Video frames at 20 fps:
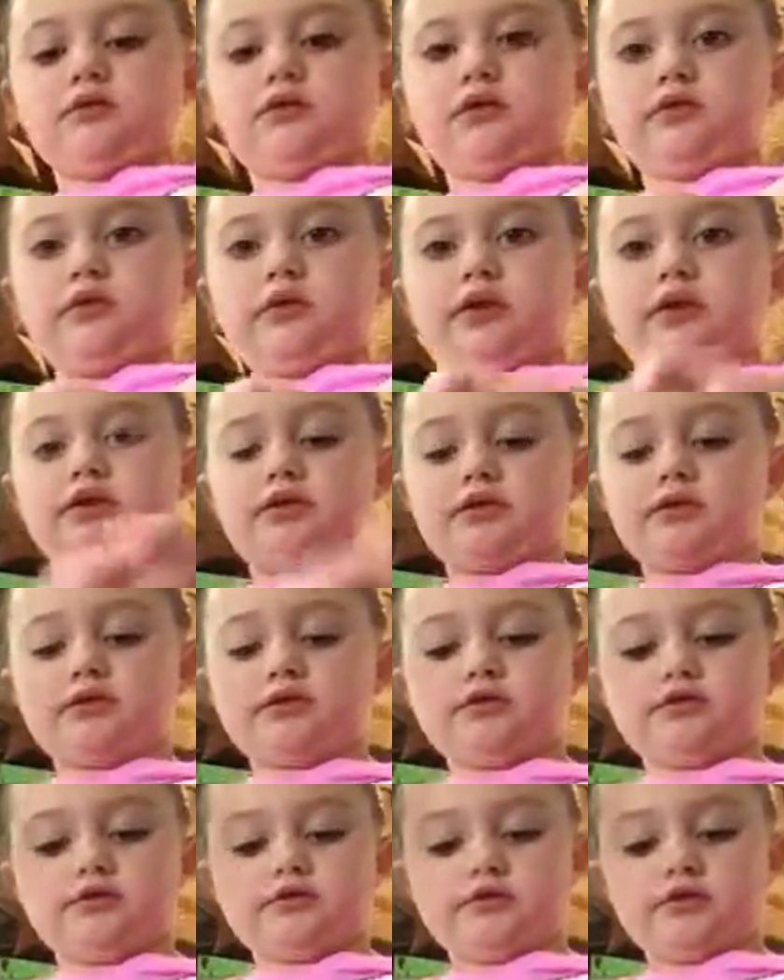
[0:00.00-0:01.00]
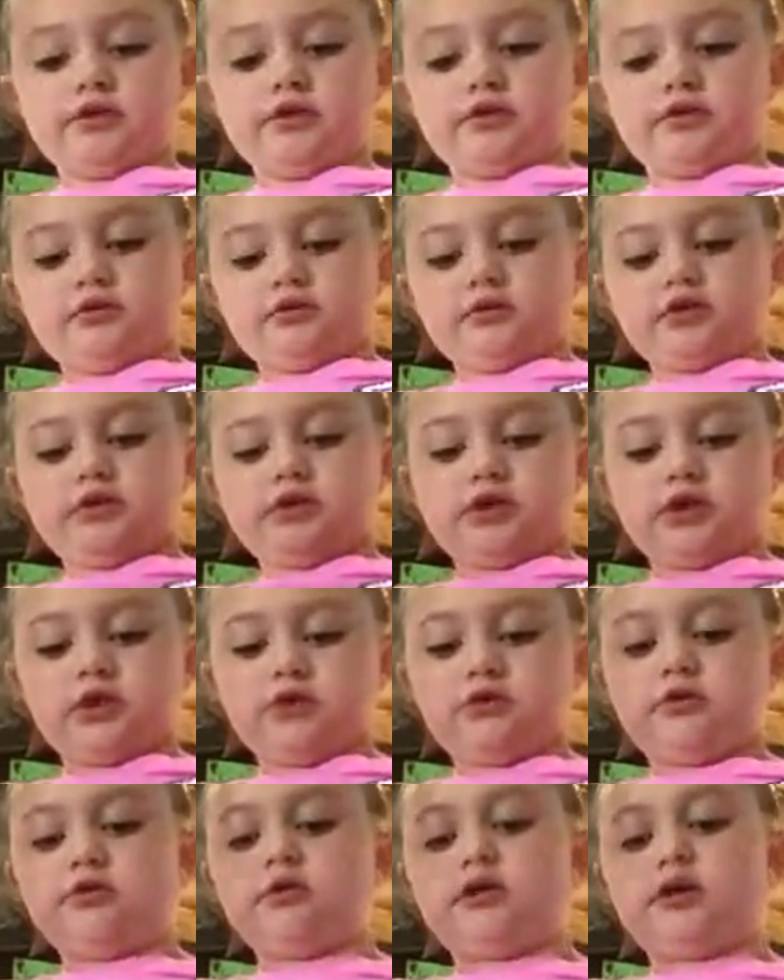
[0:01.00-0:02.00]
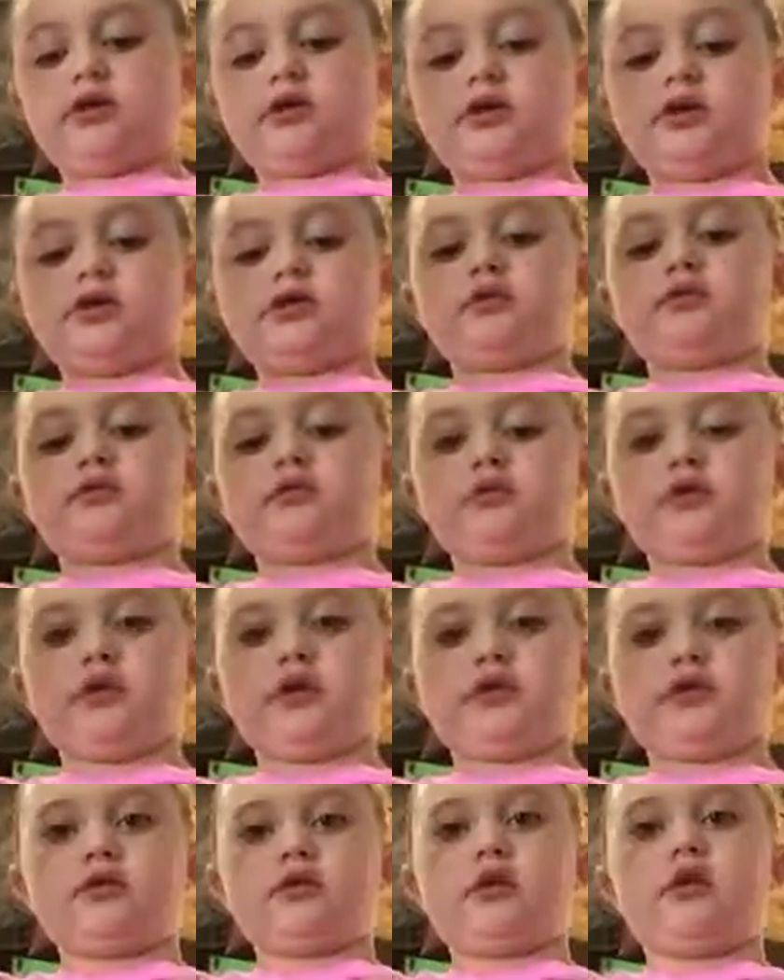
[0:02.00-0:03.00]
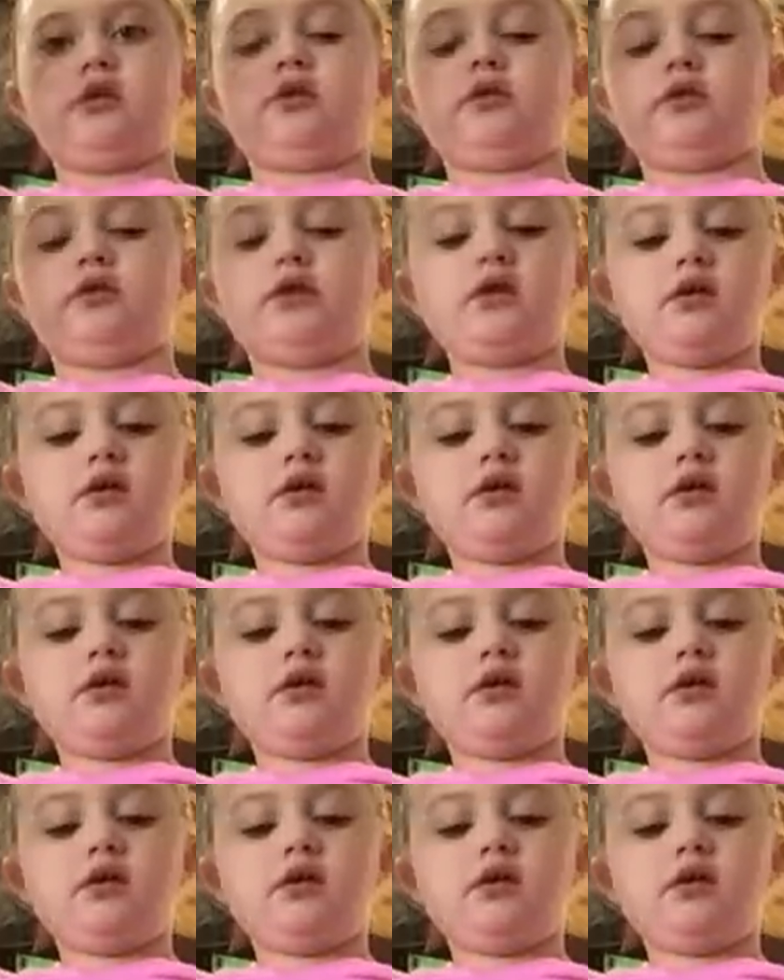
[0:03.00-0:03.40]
Just like in jail, it's like all.